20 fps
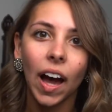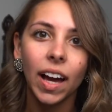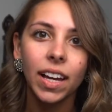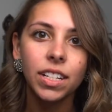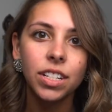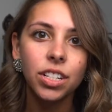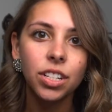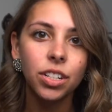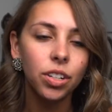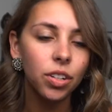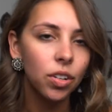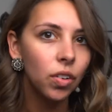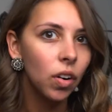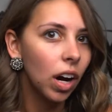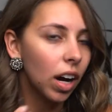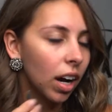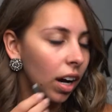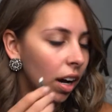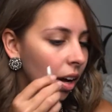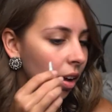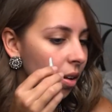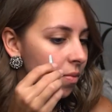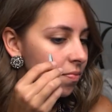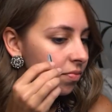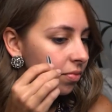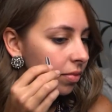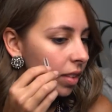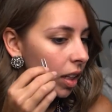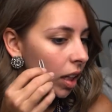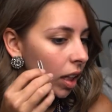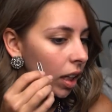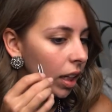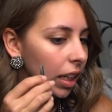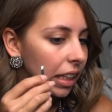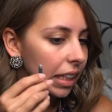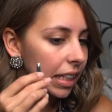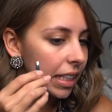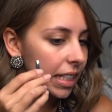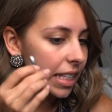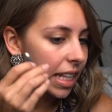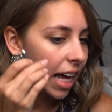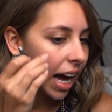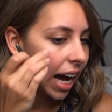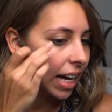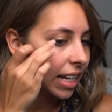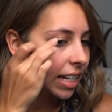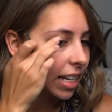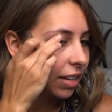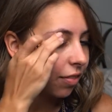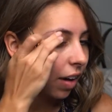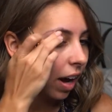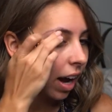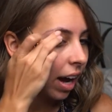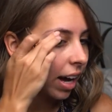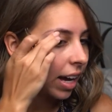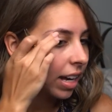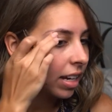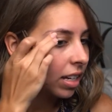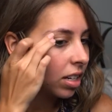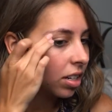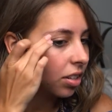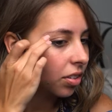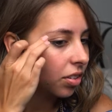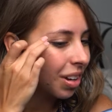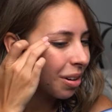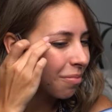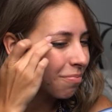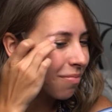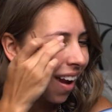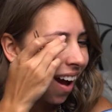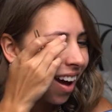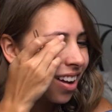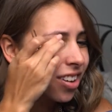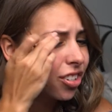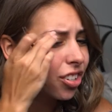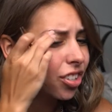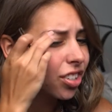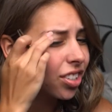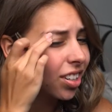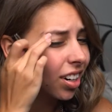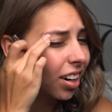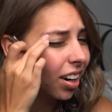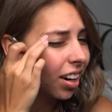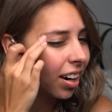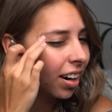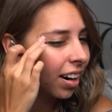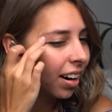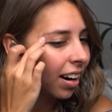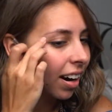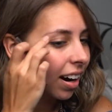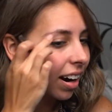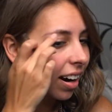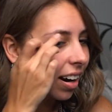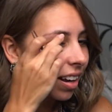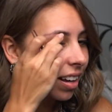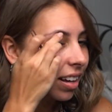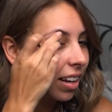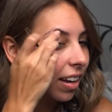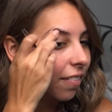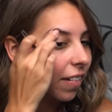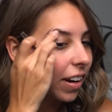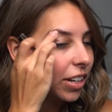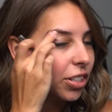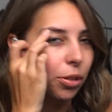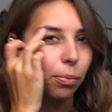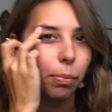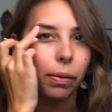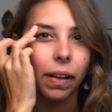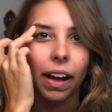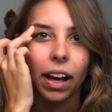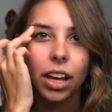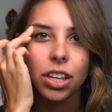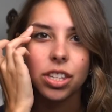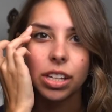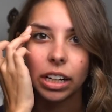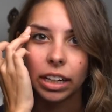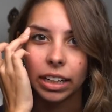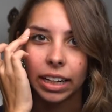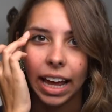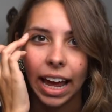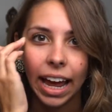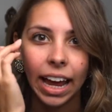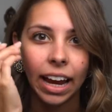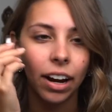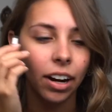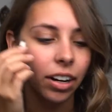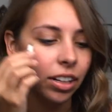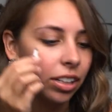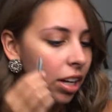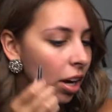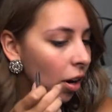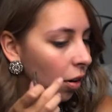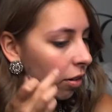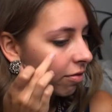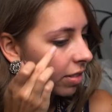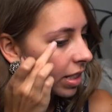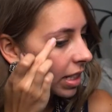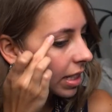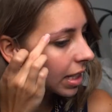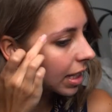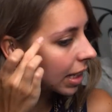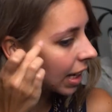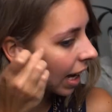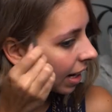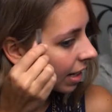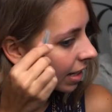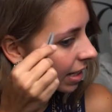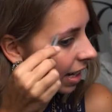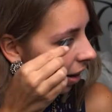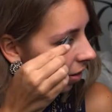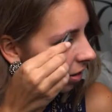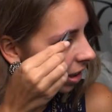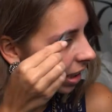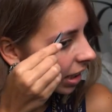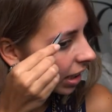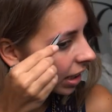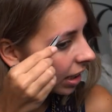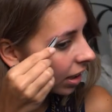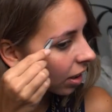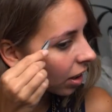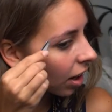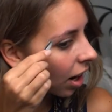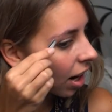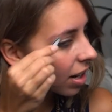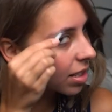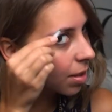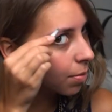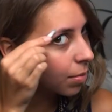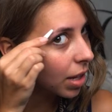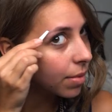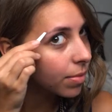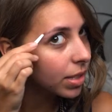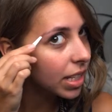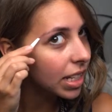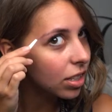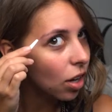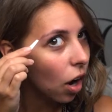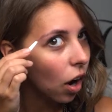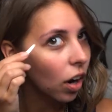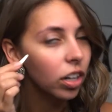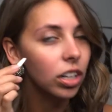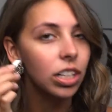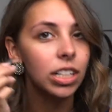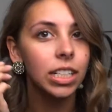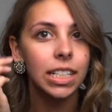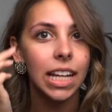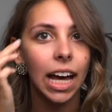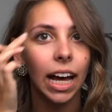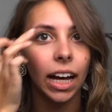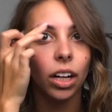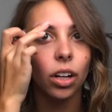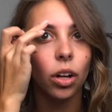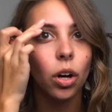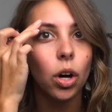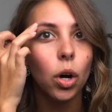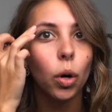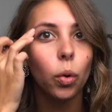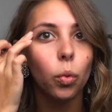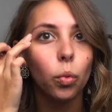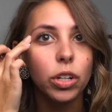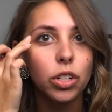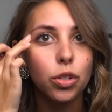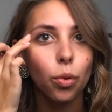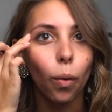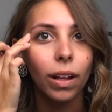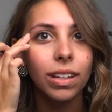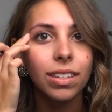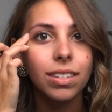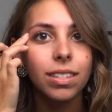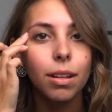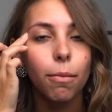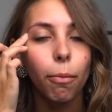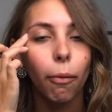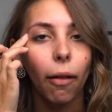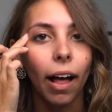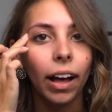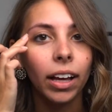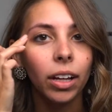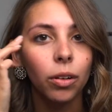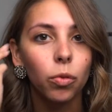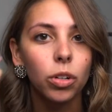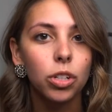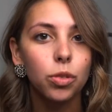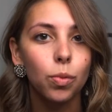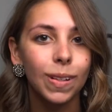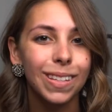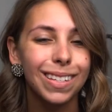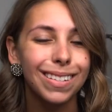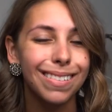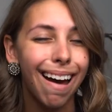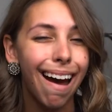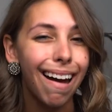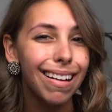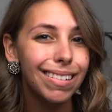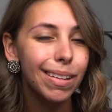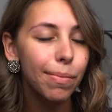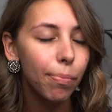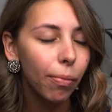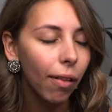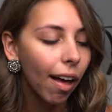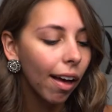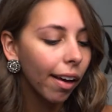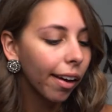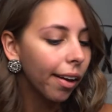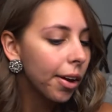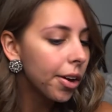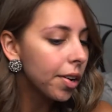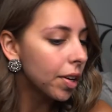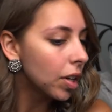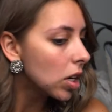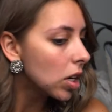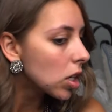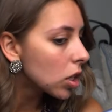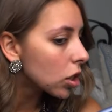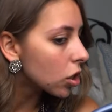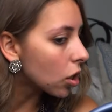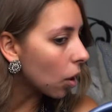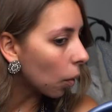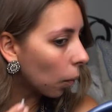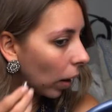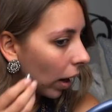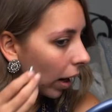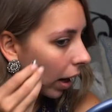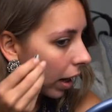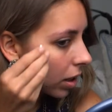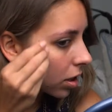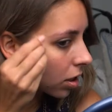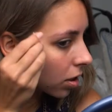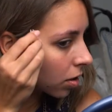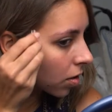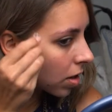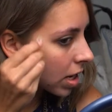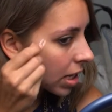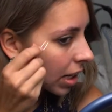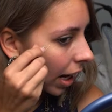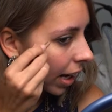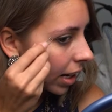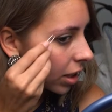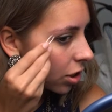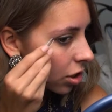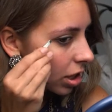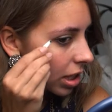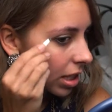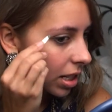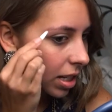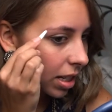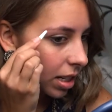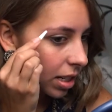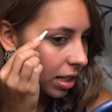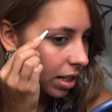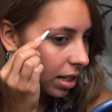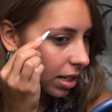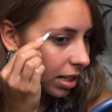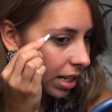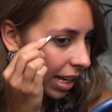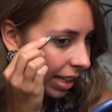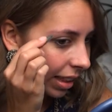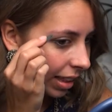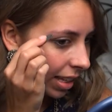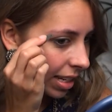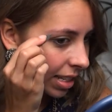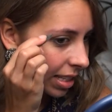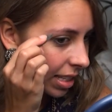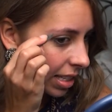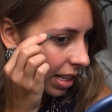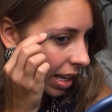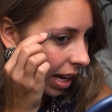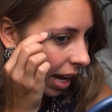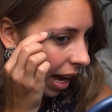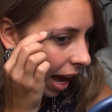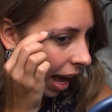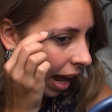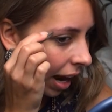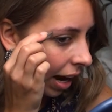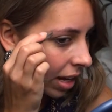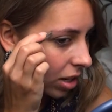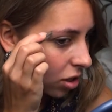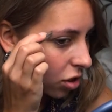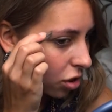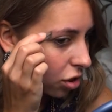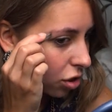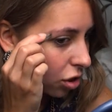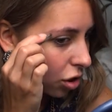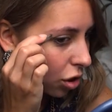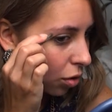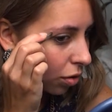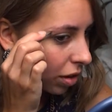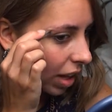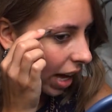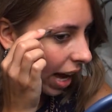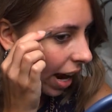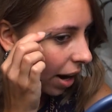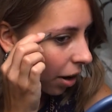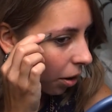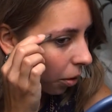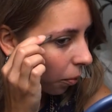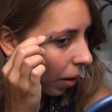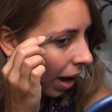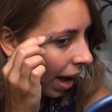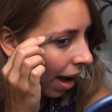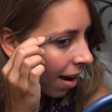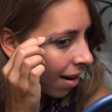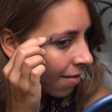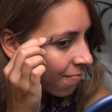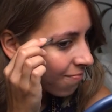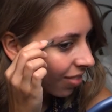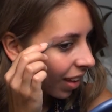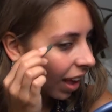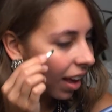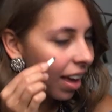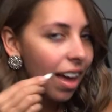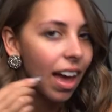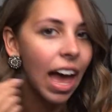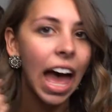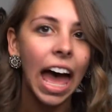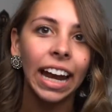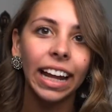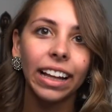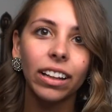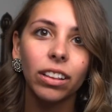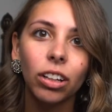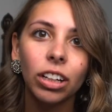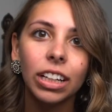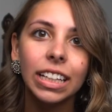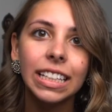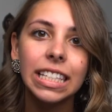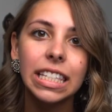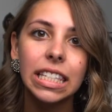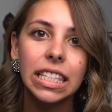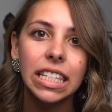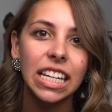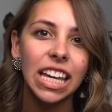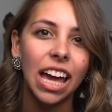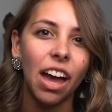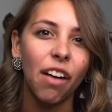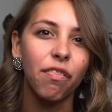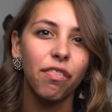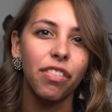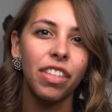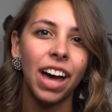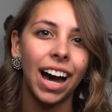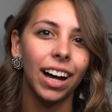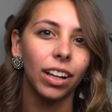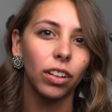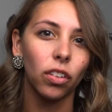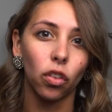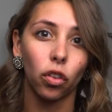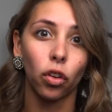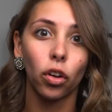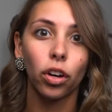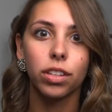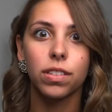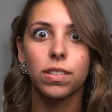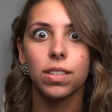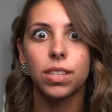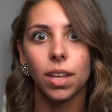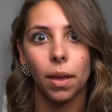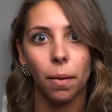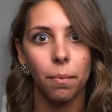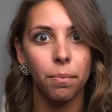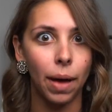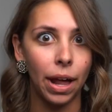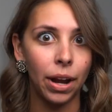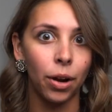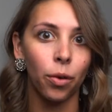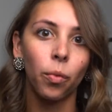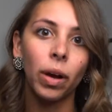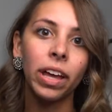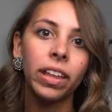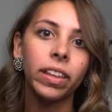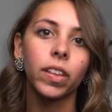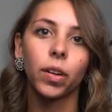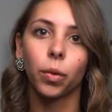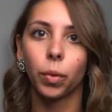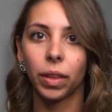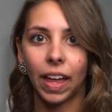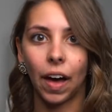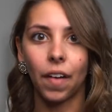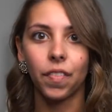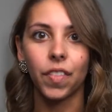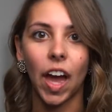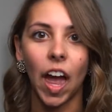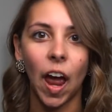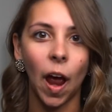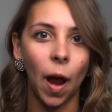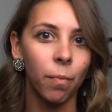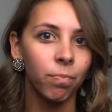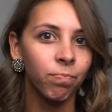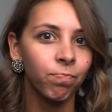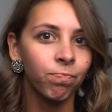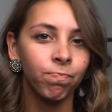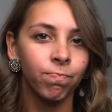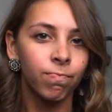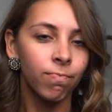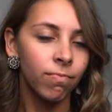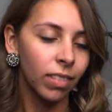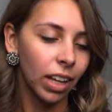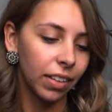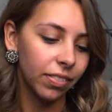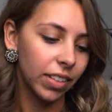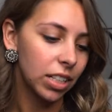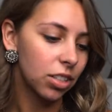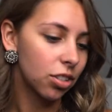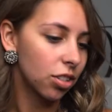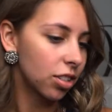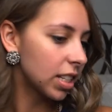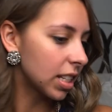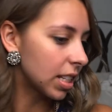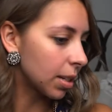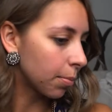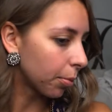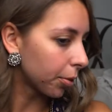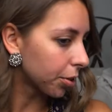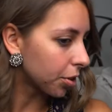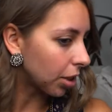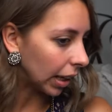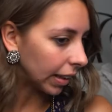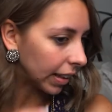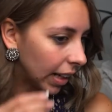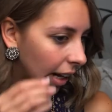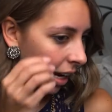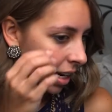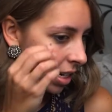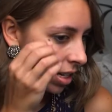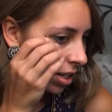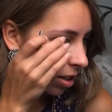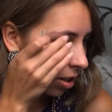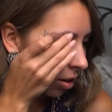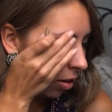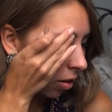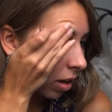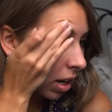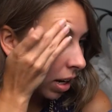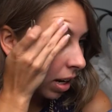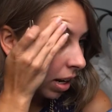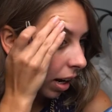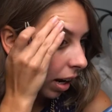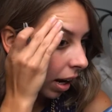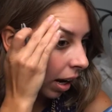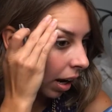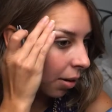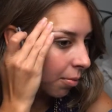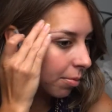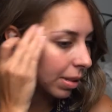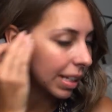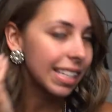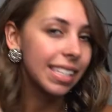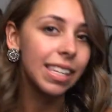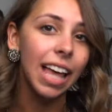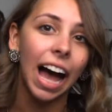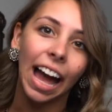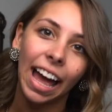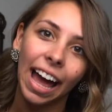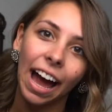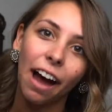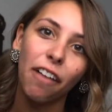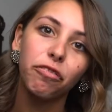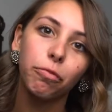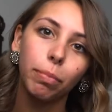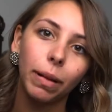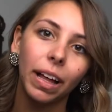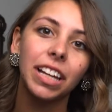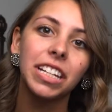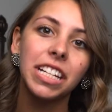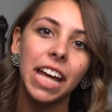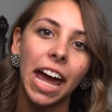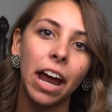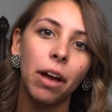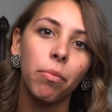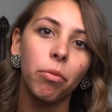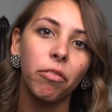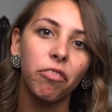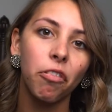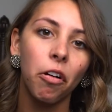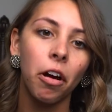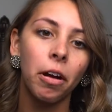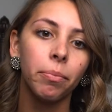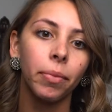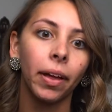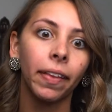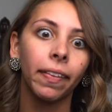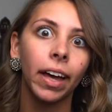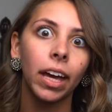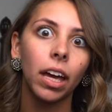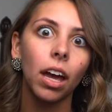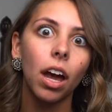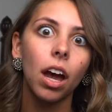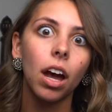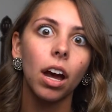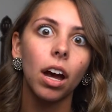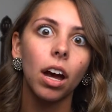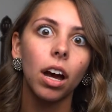I do is that if I am not sure if I should pluck a certain hair, if it's getting down here, sometimes it's harder to tell which ones to pluck and which ones not to pluck. So what I do is I just take this and I scoot the hair away and I look and see if that looks better with or without the hair. That's just a simple trick that I do because I have plucked a hair before and been like,